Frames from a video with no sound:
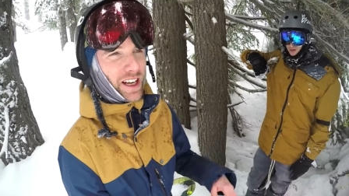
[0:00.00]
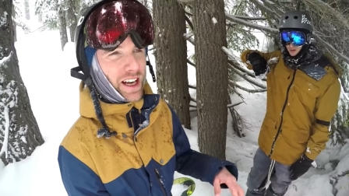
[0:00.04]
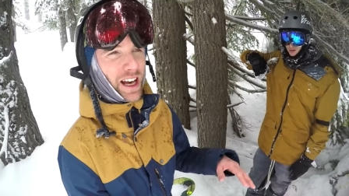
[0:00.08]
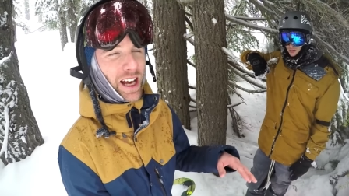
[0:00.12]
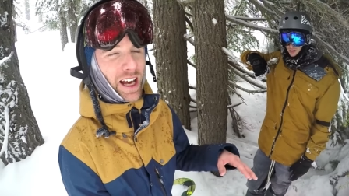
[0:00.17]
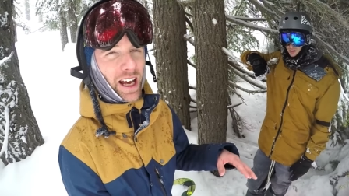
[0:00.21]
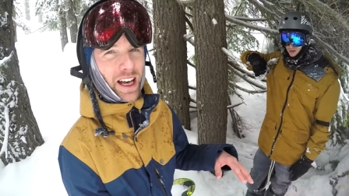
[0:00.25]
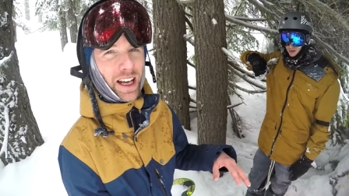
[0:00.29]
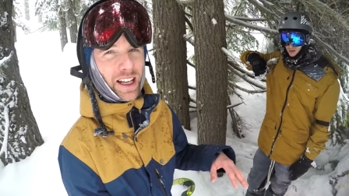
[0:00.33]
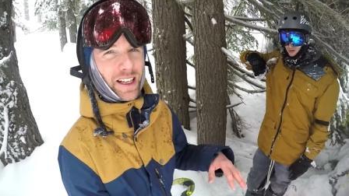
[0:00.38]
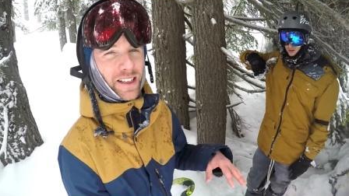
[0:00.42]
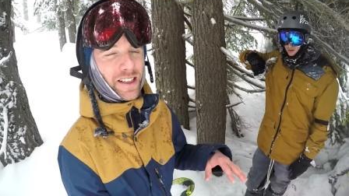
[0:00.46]

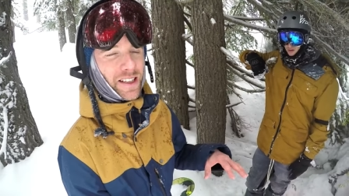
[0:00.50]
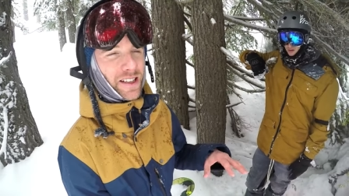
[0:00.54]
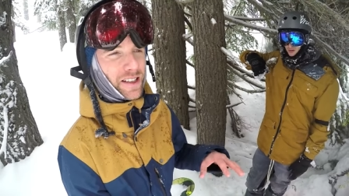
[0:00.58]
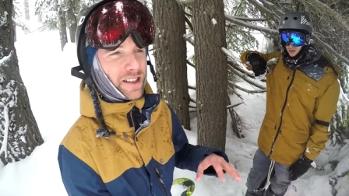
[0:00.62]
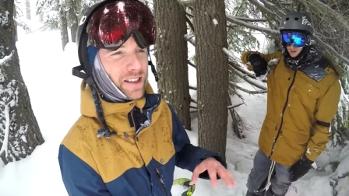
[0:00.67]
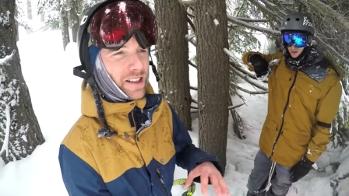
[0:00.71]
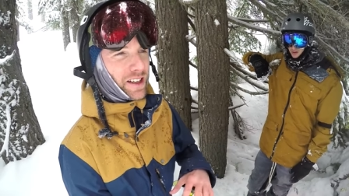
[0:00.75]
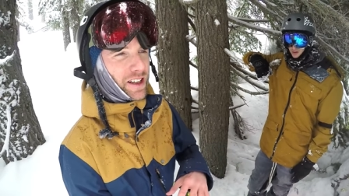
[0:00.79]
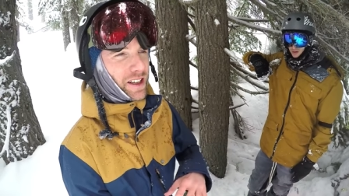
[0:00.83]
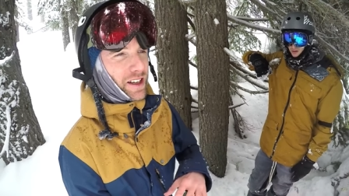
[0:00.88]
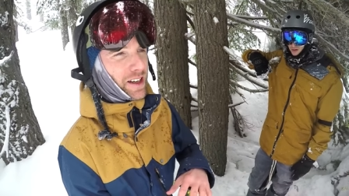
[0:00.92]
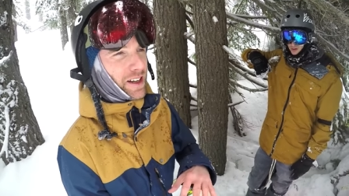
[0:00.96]
And
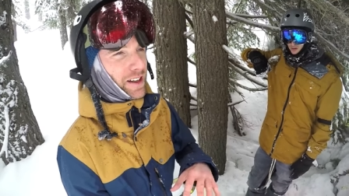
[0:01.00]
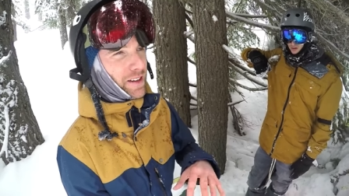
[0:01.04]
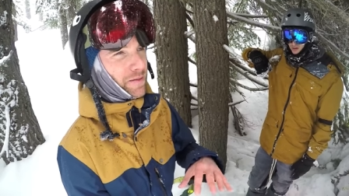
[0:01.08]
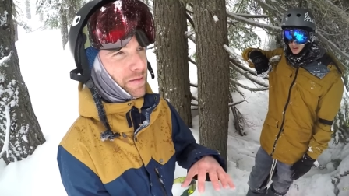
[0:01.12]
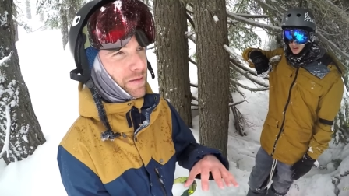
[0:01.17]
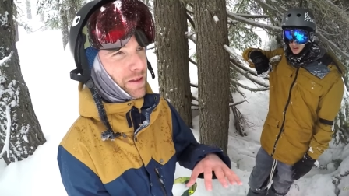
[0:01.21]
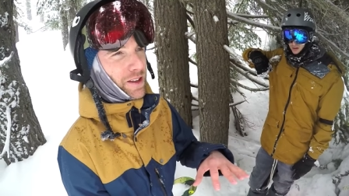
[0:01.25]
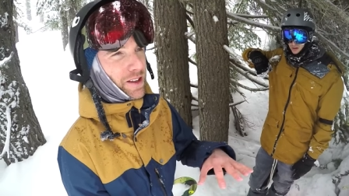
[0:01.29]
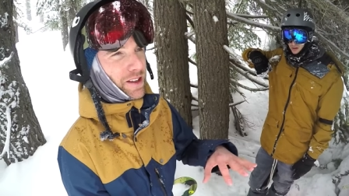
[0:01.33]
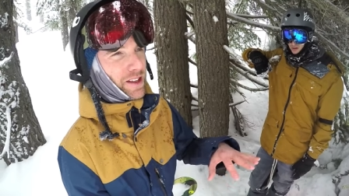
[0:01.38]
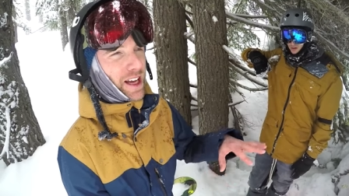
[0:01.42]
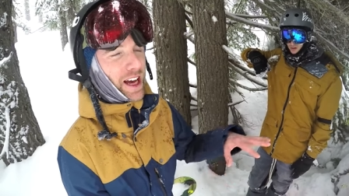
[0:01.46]

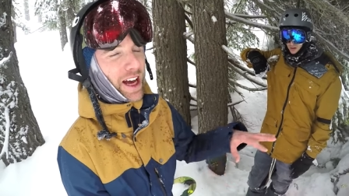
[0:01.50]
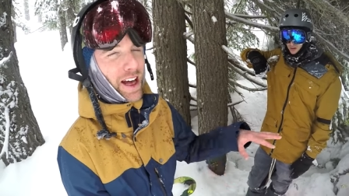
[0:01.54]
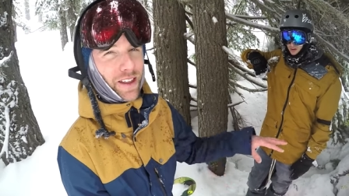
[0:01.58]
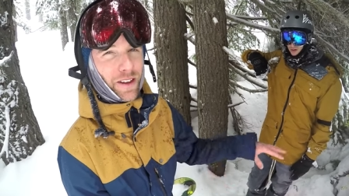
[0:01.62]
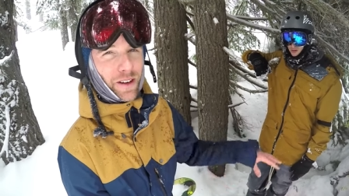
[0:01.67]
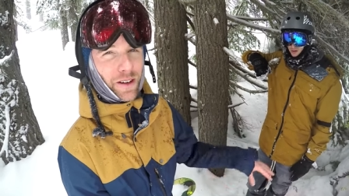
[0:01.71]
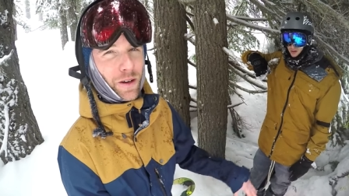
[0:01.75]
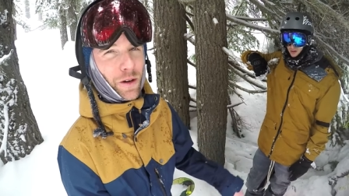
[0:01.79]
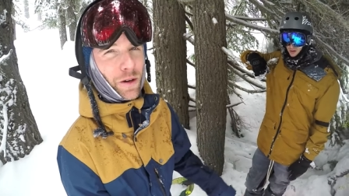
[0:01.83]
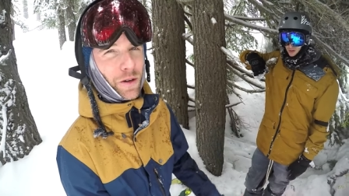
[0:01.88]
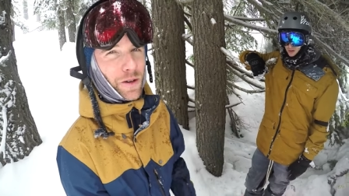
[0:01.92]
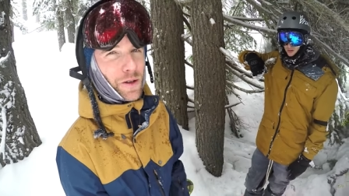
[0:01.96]
yeah,
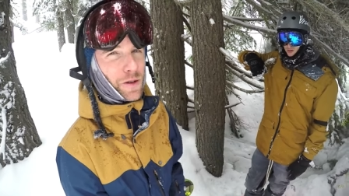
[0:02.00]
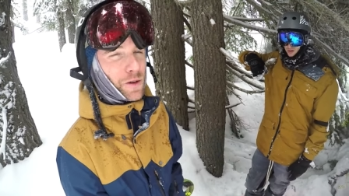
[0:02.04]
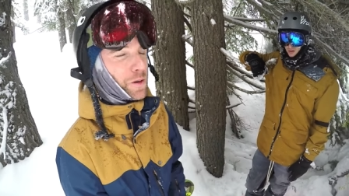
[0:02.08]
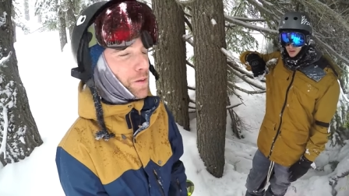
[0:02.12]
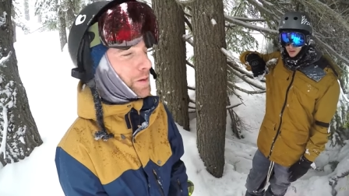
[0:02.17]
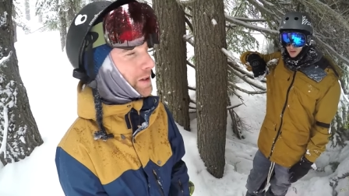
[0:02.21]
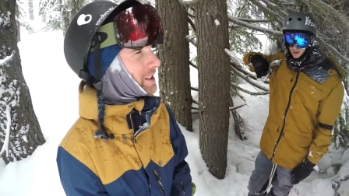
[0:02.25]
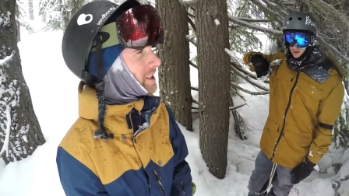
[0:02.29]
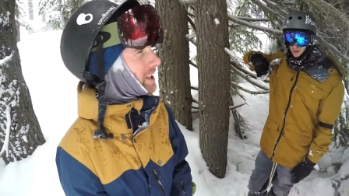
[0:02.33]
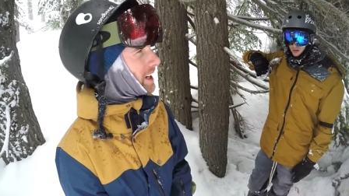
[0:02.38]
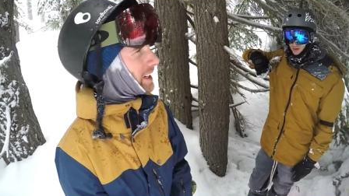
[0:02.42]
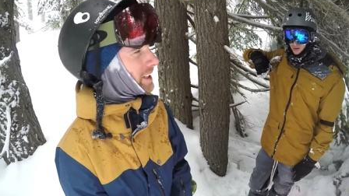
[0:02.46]
the whole
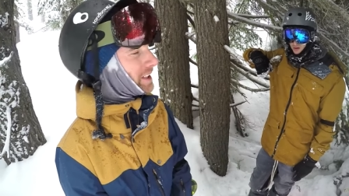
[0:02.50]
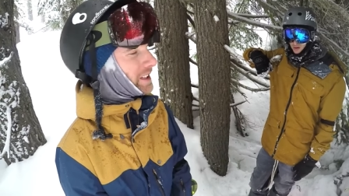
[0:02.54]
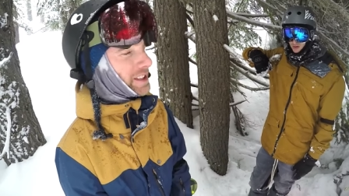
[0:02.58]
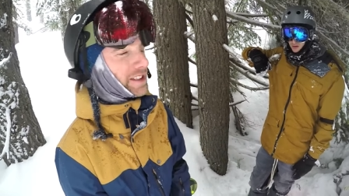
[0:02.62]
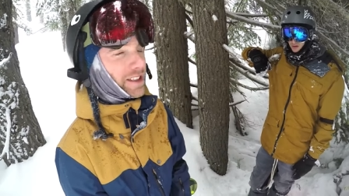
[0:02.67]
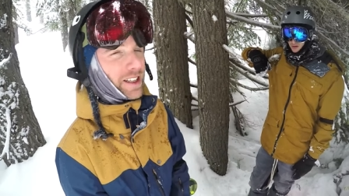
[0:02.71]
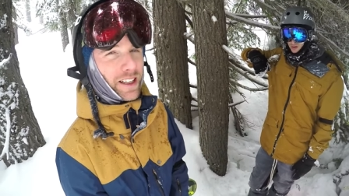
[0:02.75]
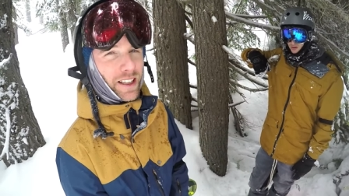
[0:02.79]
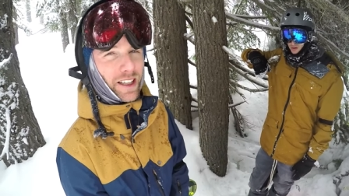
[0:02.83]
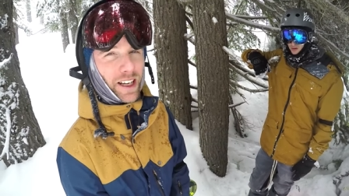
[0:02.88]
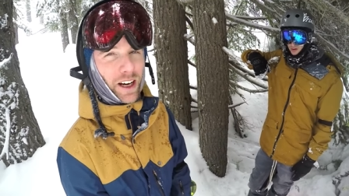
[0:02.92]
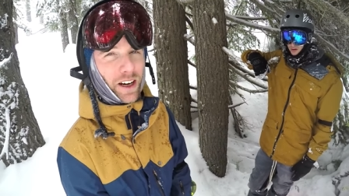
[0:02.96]
swimming technique
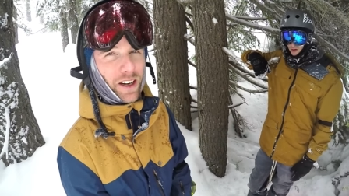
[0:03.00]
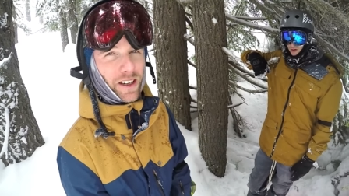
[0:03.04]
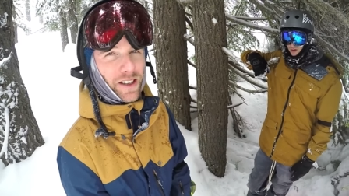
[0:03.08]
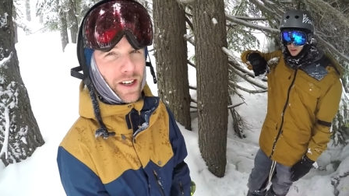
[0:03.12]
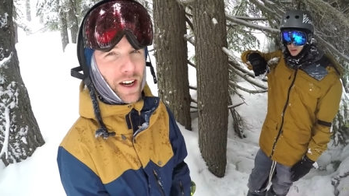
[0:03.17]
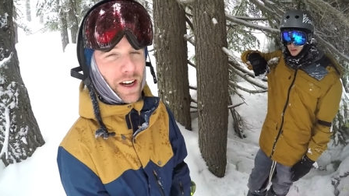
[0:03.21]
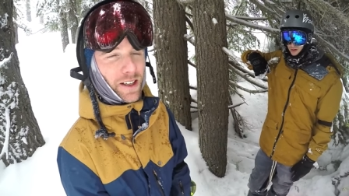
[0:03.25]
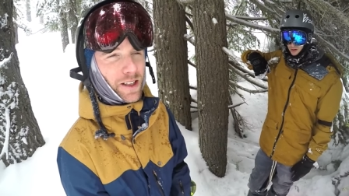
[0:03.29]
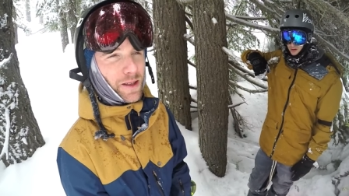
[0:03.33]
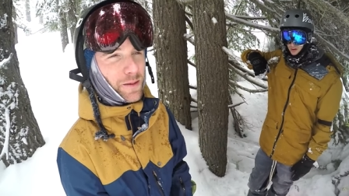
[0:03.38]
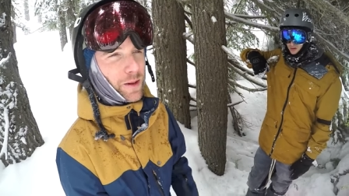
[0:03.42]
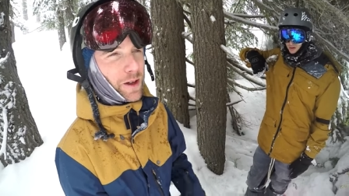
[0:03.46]
that Garrett
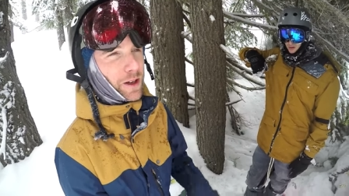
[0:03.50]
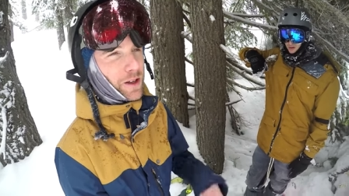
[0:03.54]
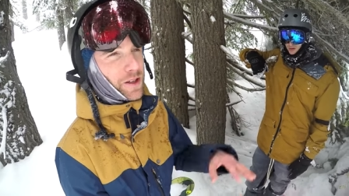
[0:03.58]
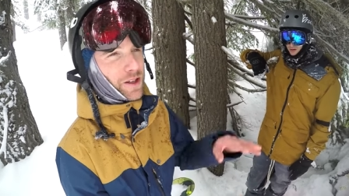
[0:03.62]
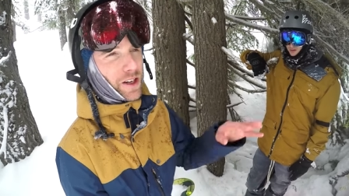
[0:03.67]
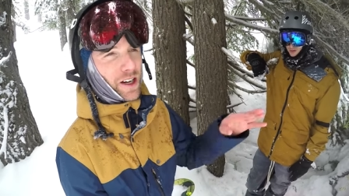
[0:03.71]
talked about,